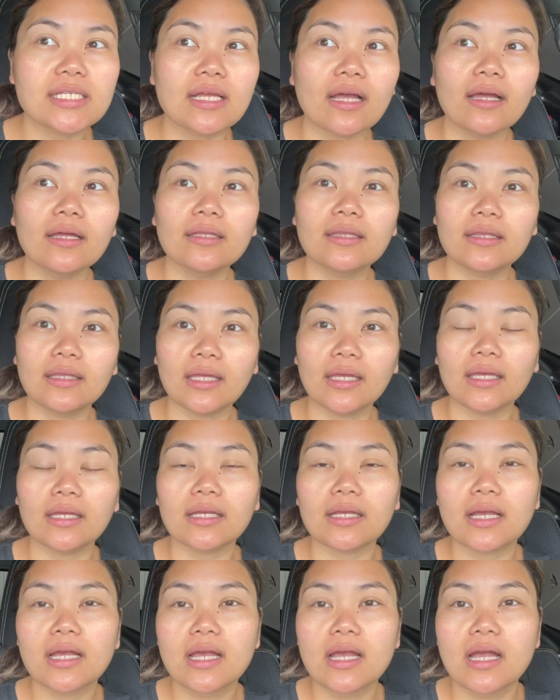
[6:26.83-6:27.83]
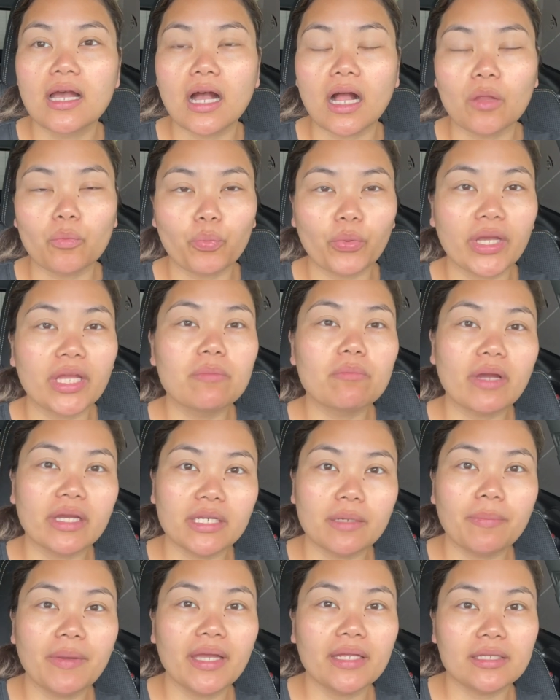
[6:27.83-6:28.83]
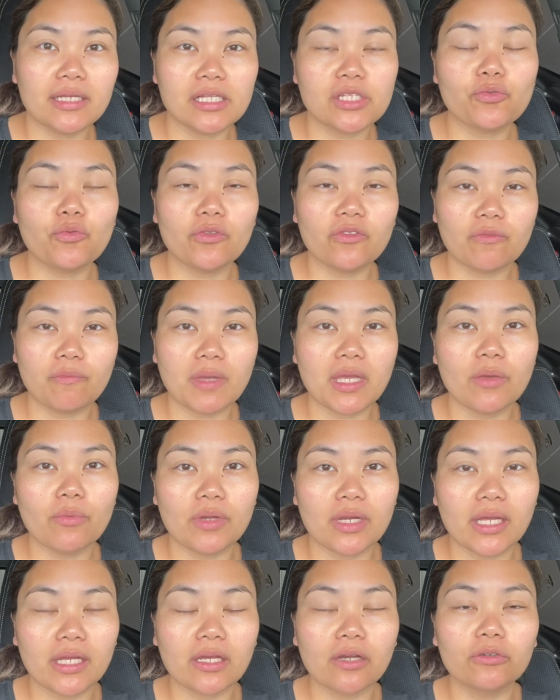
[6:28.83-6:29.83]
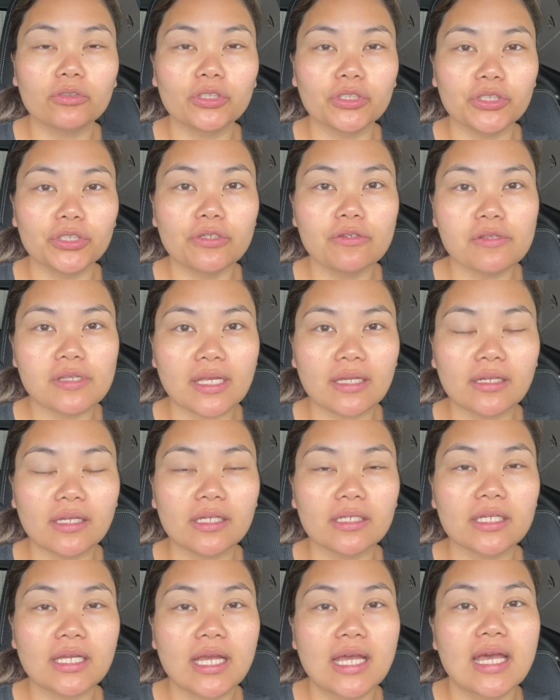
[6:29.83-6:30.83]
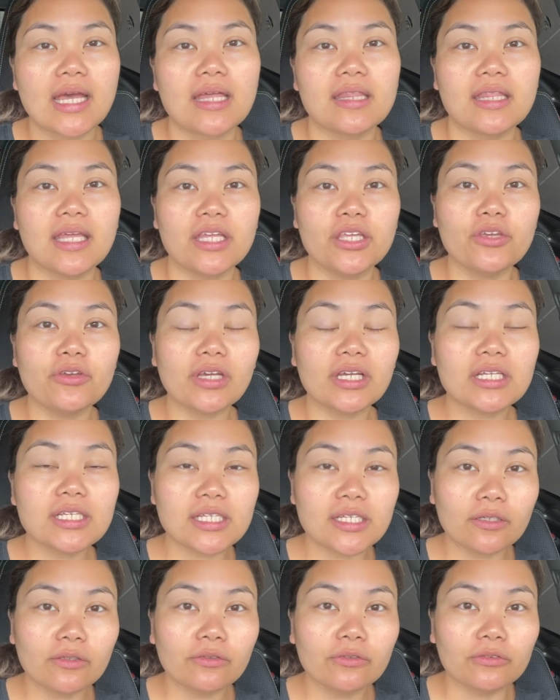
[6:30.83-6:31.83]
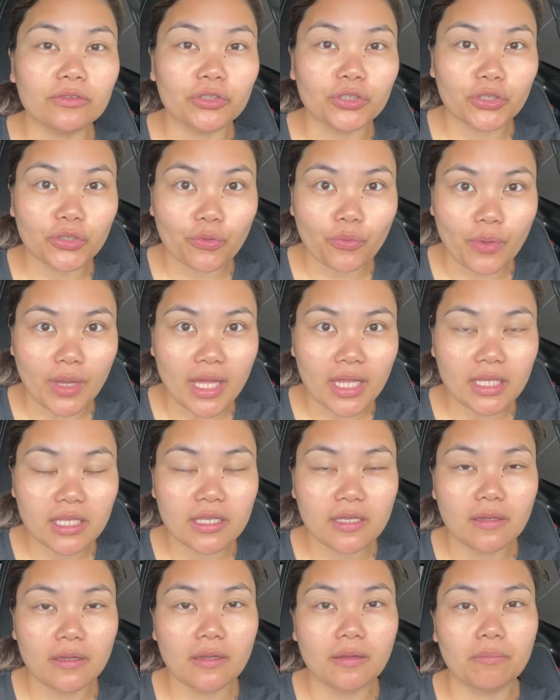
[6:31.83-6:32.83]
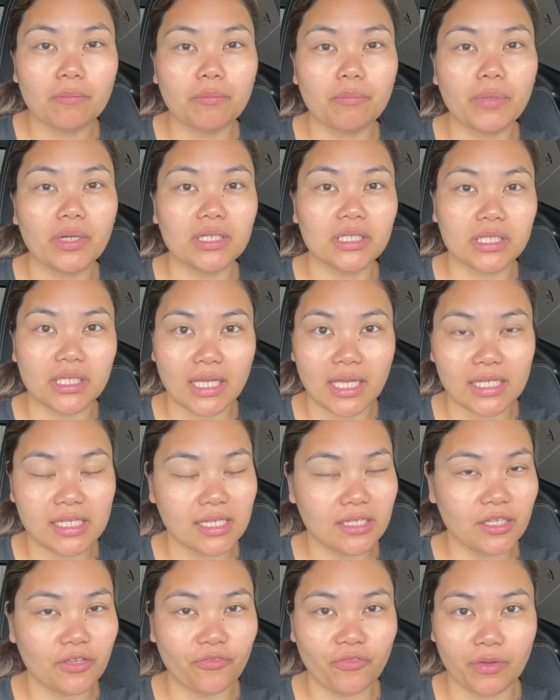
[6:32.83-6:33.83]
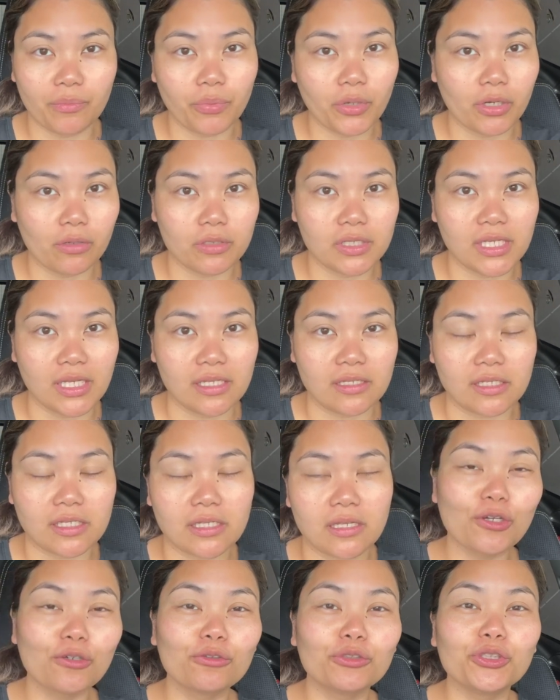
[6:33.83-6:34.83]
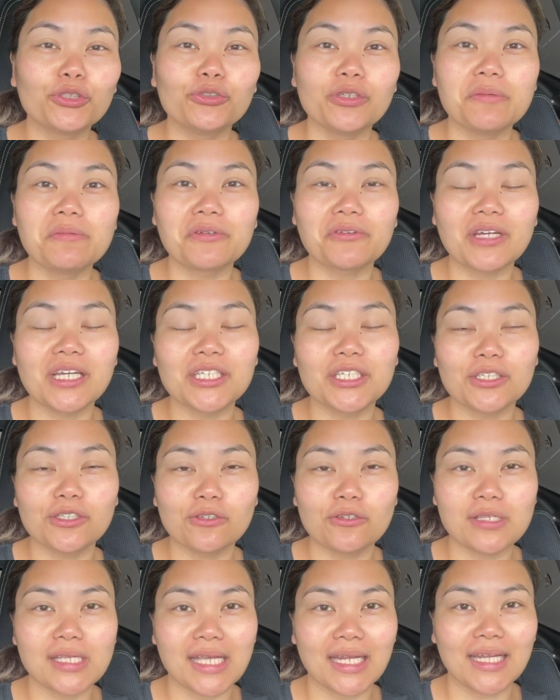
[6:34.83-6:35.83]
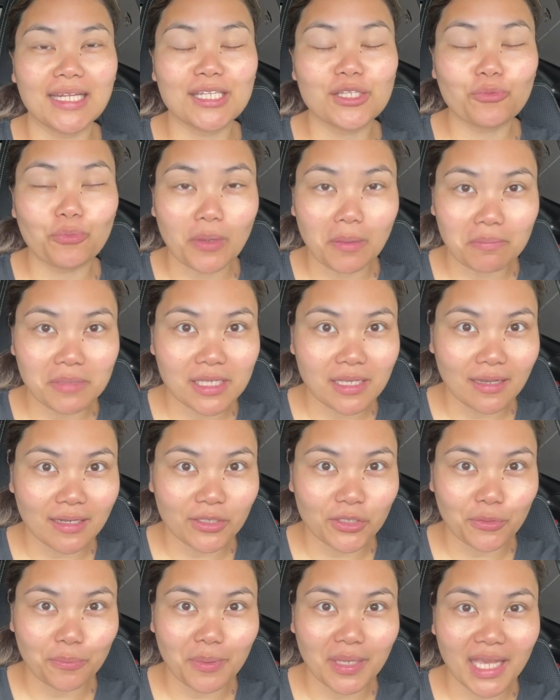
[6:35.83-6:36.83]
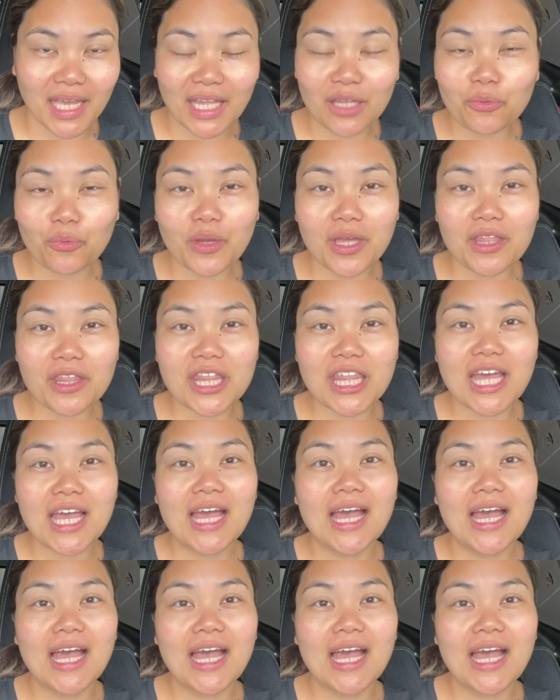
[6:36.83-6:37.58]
I think I'll bring in my dependents with me when I go to New Zealand, then you can still do it, but it's a different process. Go to Immigration New Zealand's website to begin with,